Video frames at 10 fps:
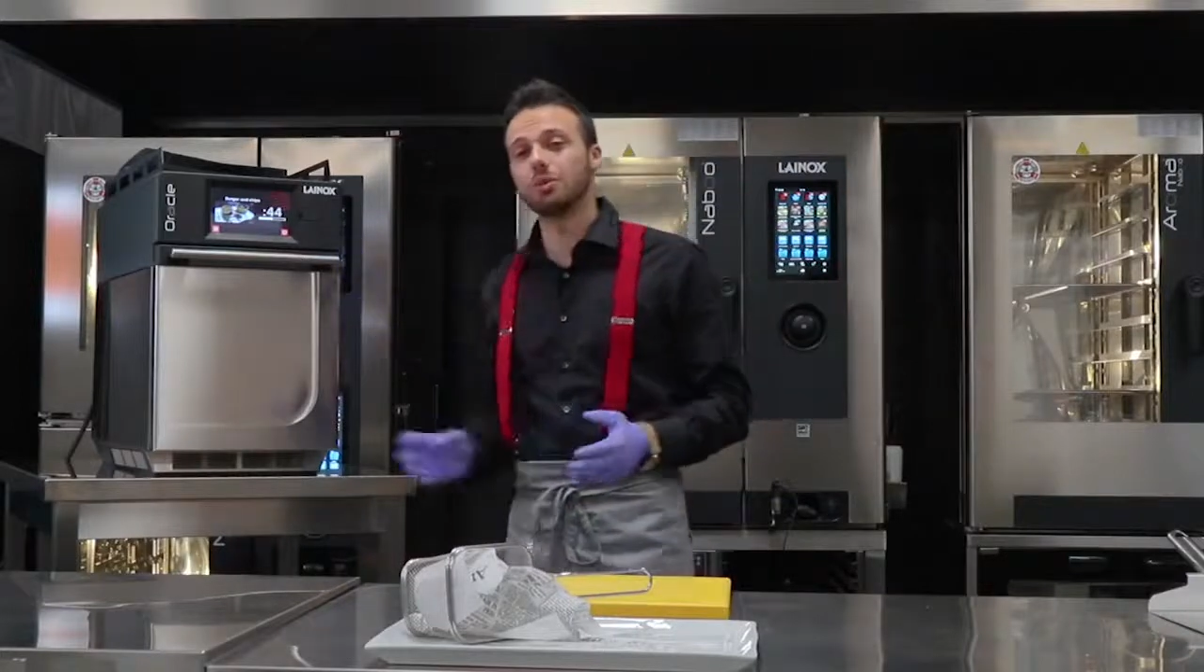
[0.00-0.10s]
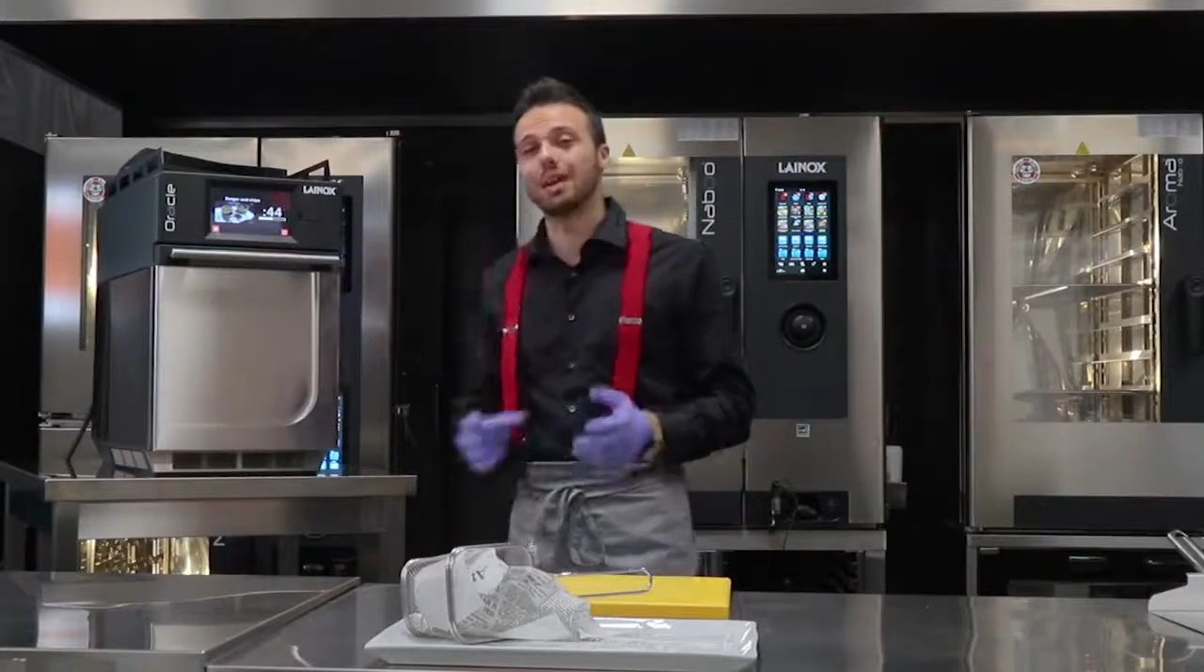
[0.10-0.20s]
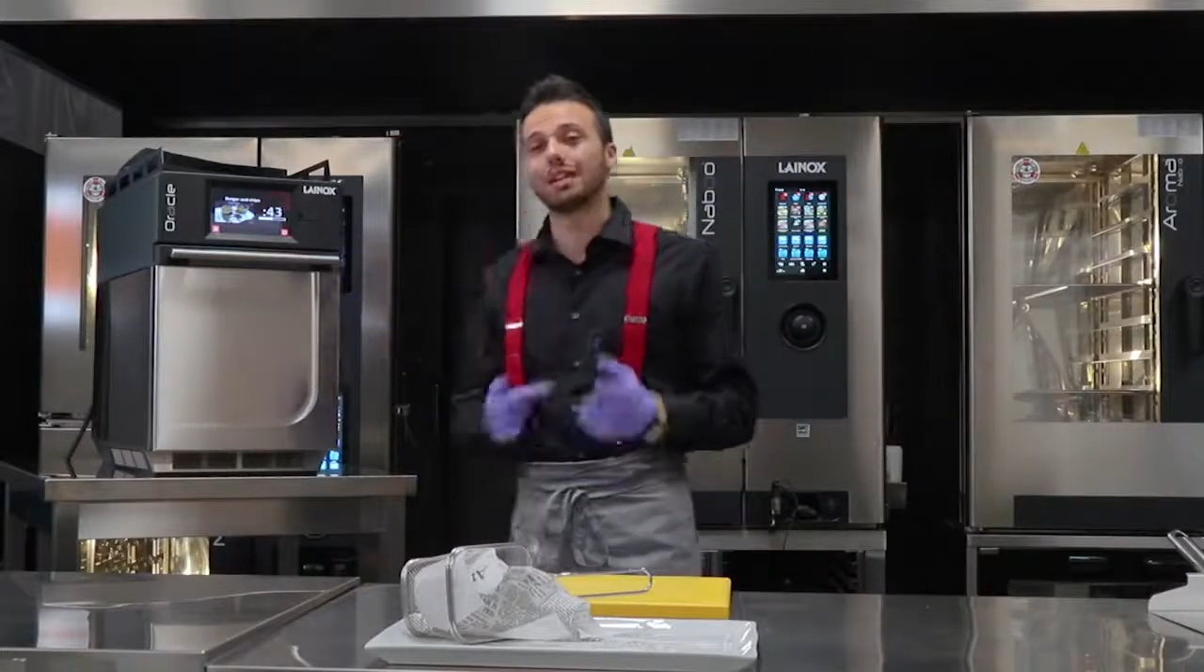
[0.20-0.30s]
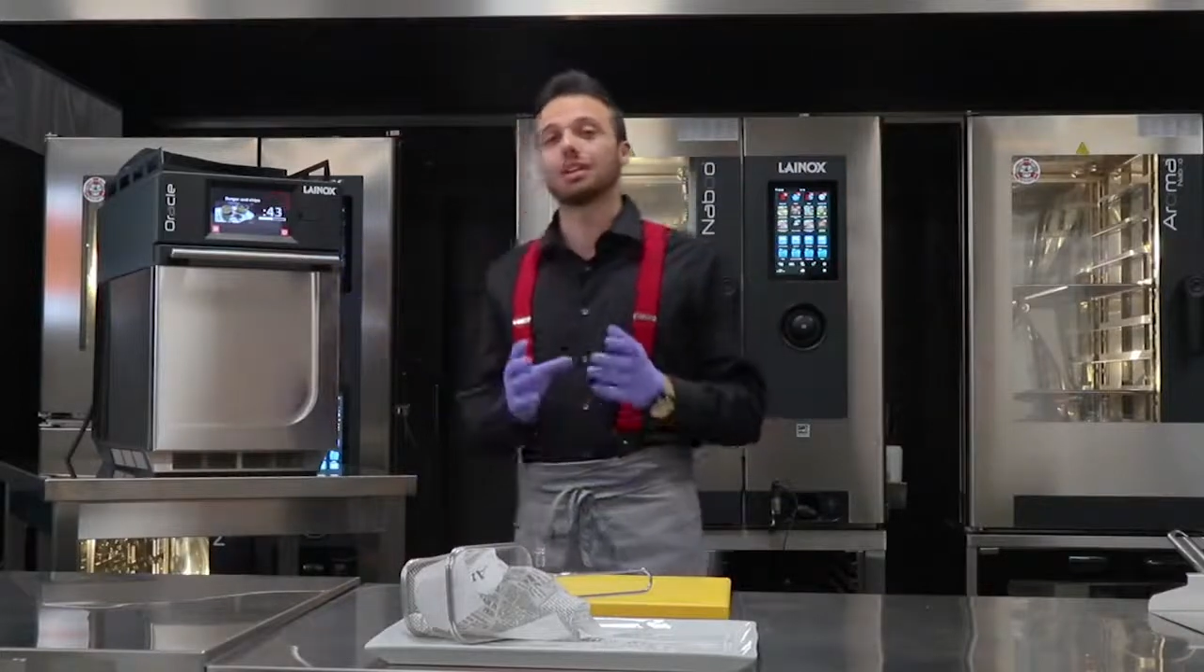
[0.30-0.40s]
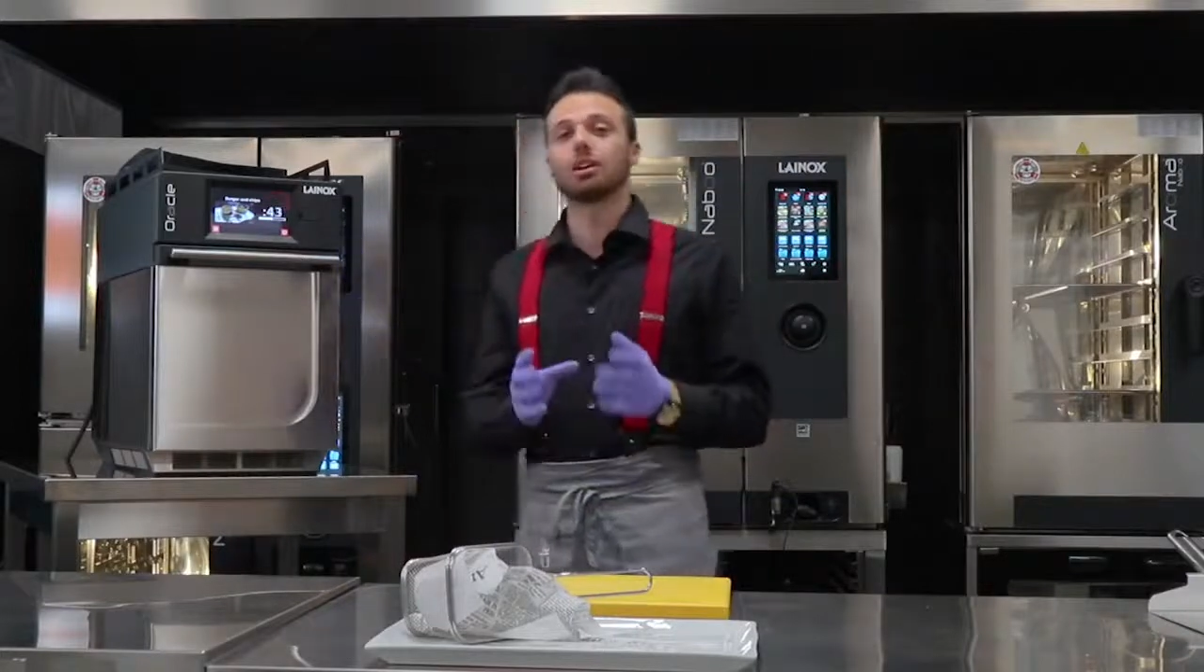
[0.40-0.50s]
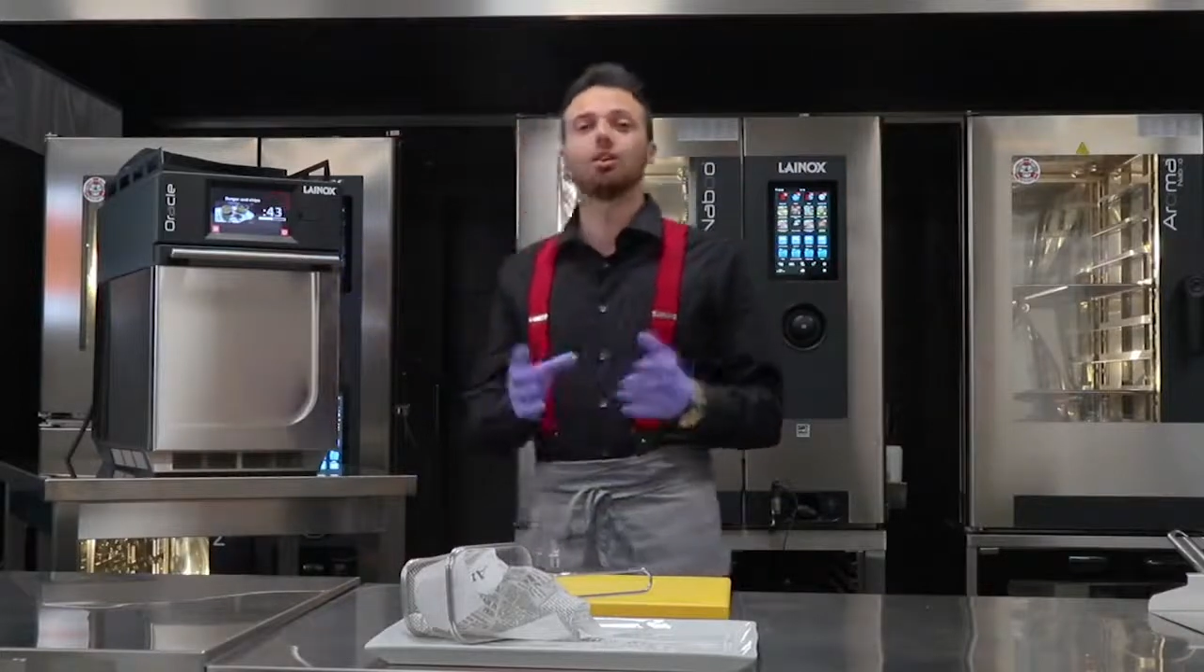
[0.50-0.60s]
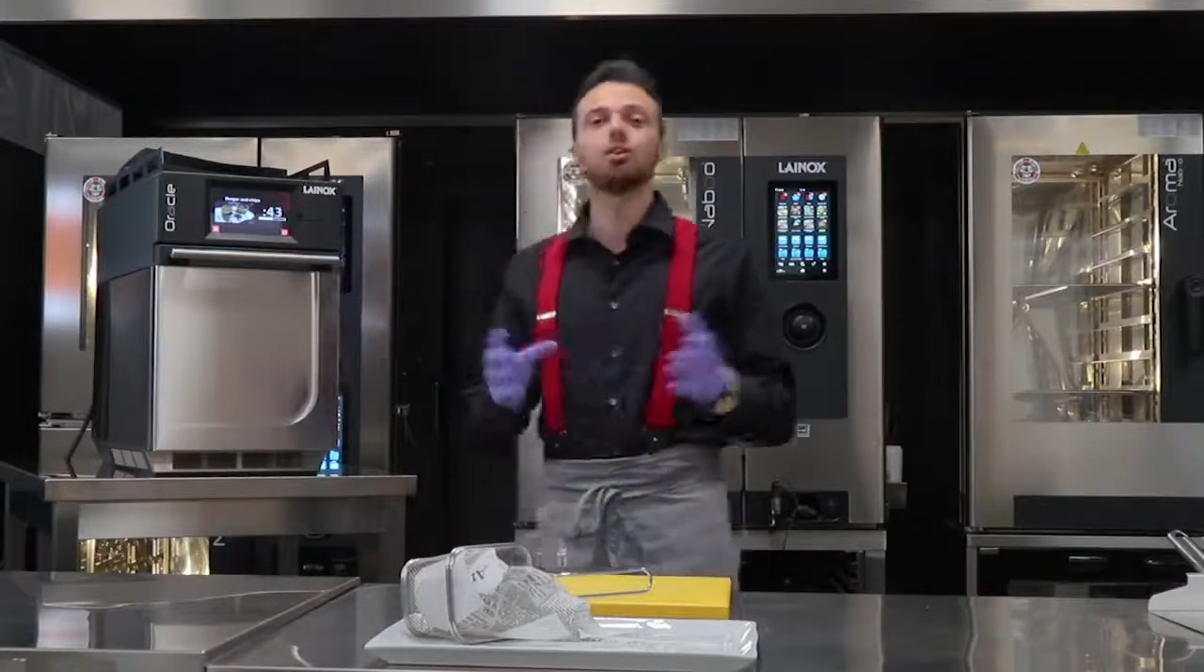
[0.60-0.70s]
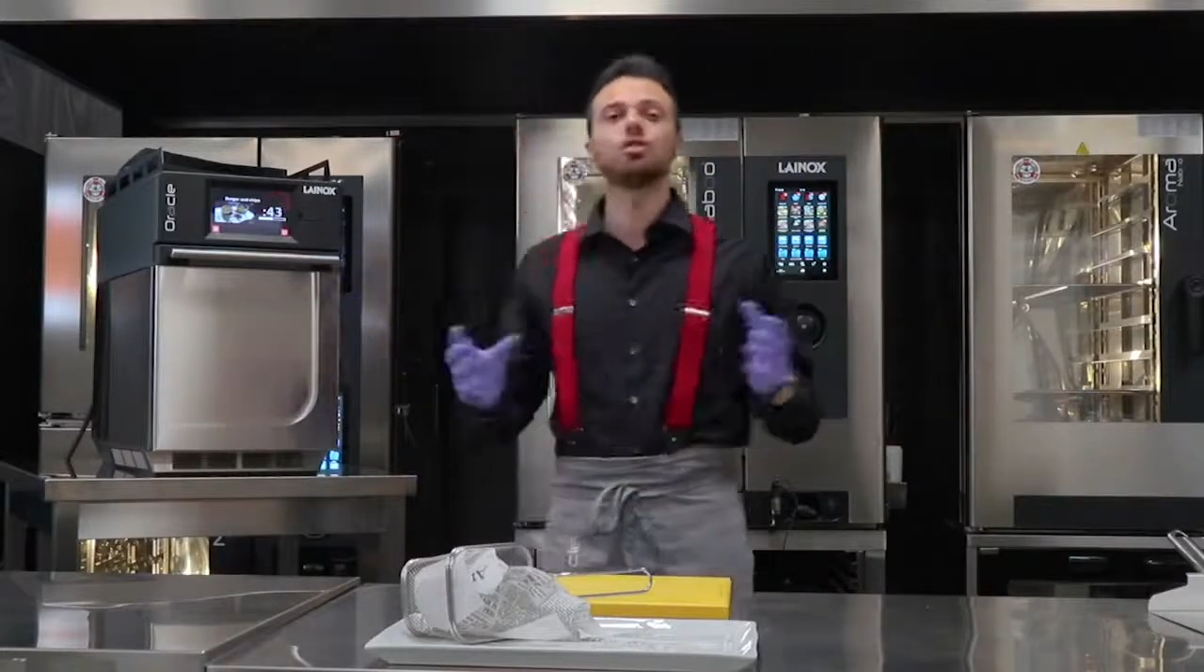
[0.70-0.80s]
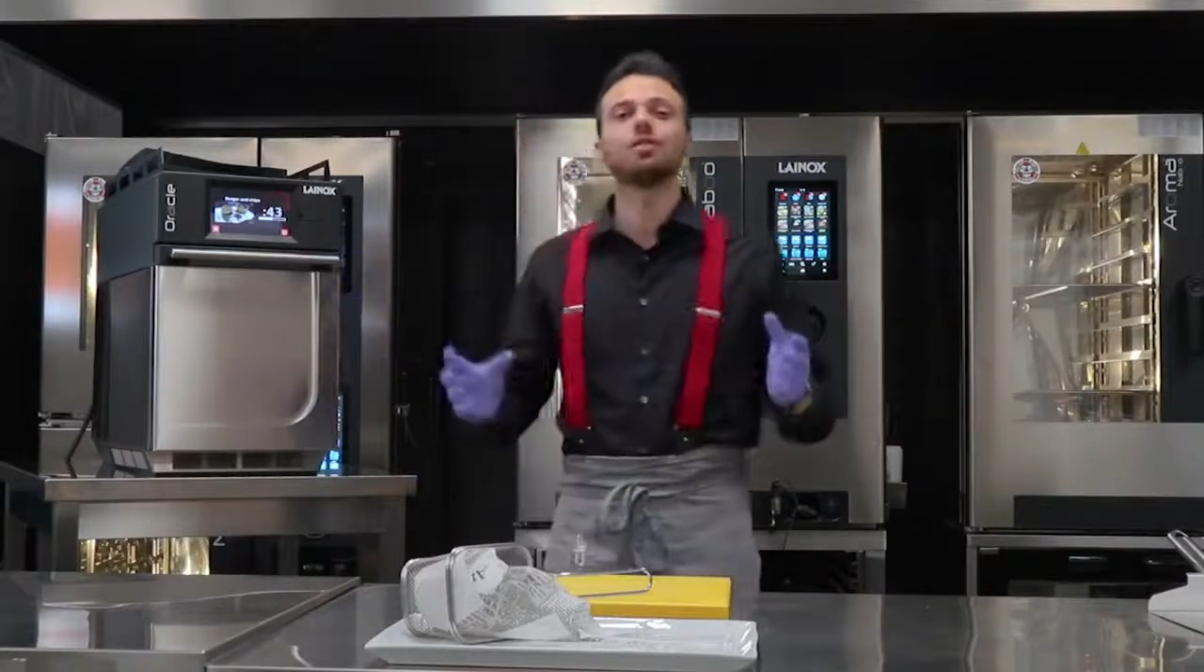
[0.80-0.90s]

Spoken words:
a technology